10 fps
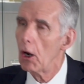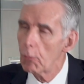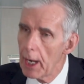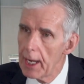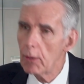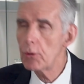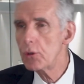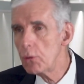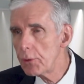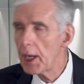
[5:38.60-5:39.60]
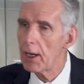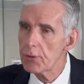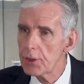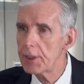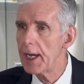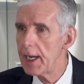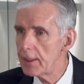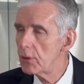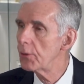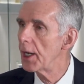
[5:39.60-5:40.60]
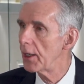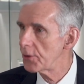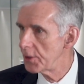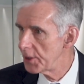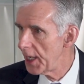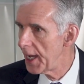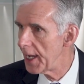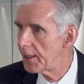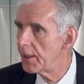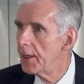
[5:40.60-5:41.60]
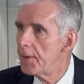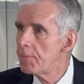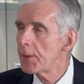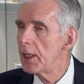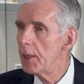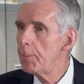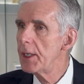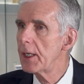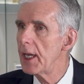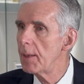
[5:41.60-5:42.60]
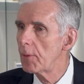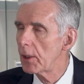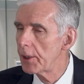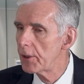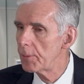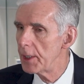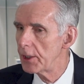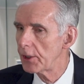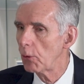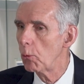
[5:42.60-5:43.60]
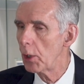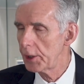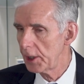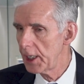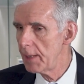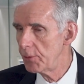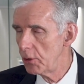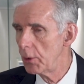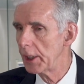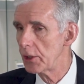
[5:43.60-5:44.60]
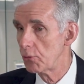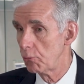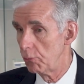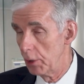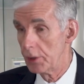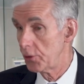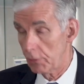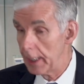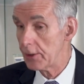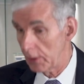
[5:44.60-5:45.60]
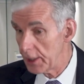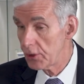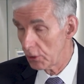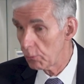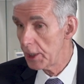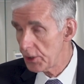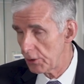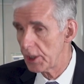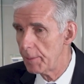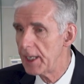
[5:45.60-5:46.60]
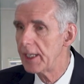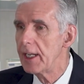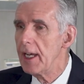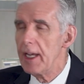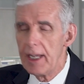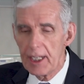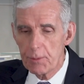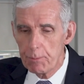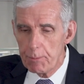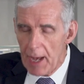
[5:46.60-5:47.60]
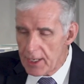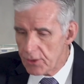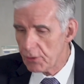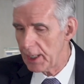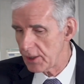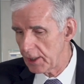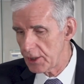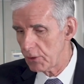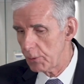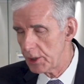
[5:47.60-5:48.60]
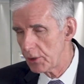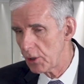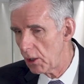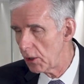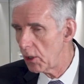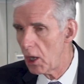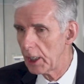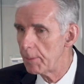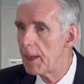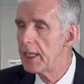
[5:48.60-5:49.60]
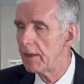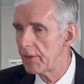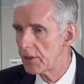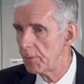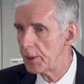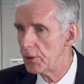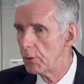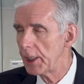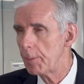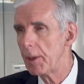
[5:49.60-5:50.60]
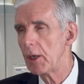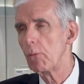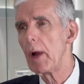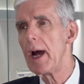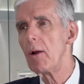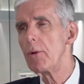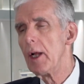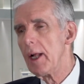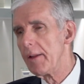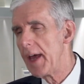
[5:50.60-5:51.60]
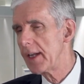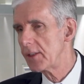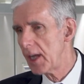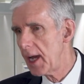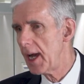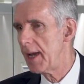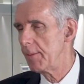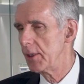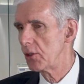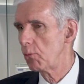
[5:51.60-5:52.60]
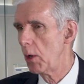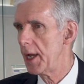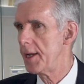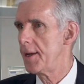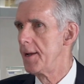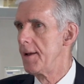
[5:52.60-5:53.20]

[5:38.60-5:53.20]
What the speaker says: Around 2009, 2010, it became clear to me that the work that I'm doing is translational research. I mean, it's been translational research all along, and many of us have been doing it, but around that time is when